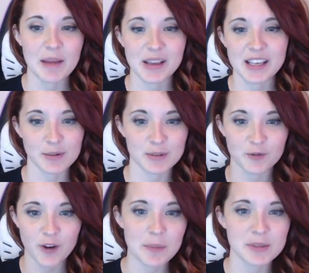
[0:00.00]
Because I was
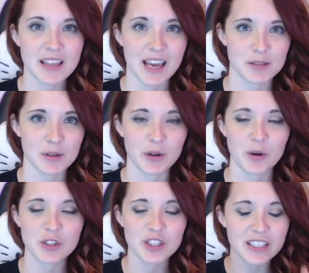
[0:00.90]
frapsing the XSplit
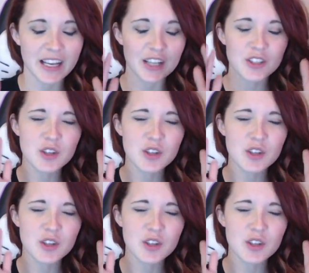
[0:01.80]
window, which is like a